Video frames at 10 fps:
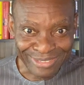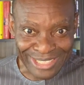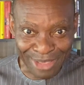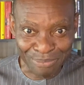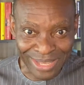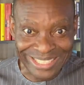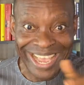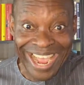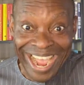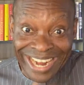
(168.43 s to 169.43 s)
Type it.
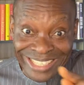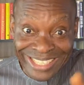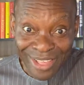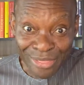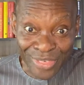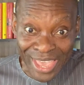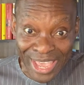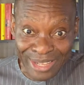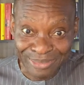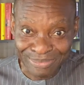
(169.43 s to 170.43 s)
And
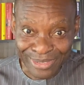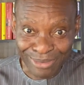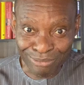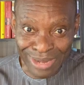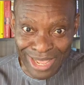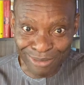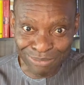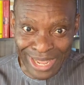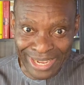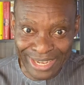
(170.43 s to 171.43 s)
the blank
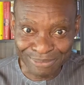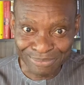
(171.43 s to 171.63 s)
blank.